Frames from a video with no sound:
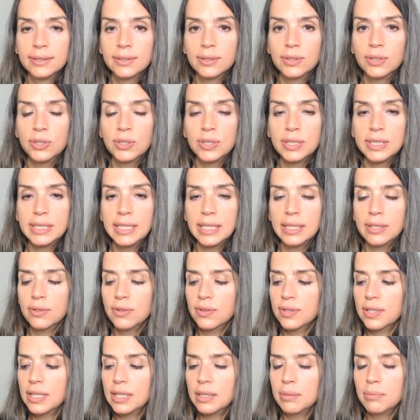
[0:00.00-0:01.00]
Or you can take your
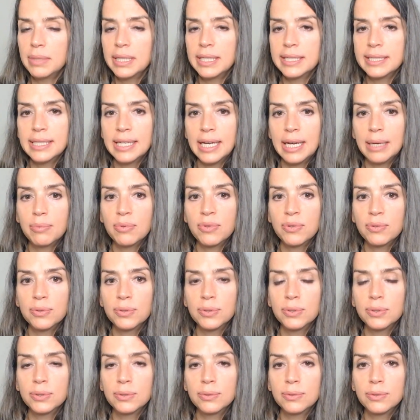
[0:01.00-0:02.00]
thumb and tap
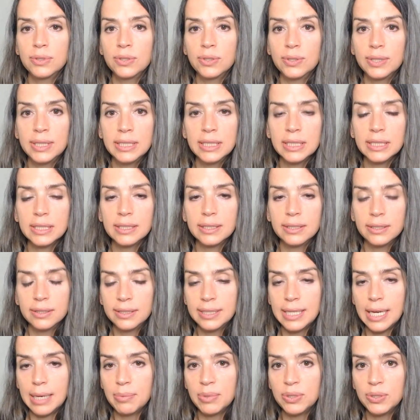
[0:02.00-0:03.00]
on your
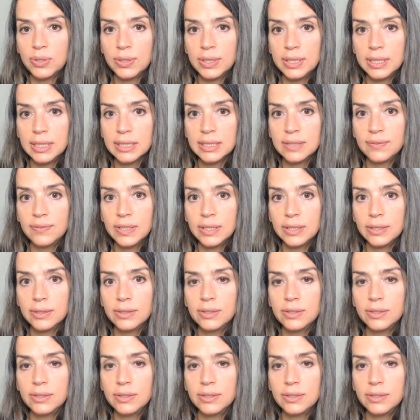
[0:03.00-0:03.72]
index finger,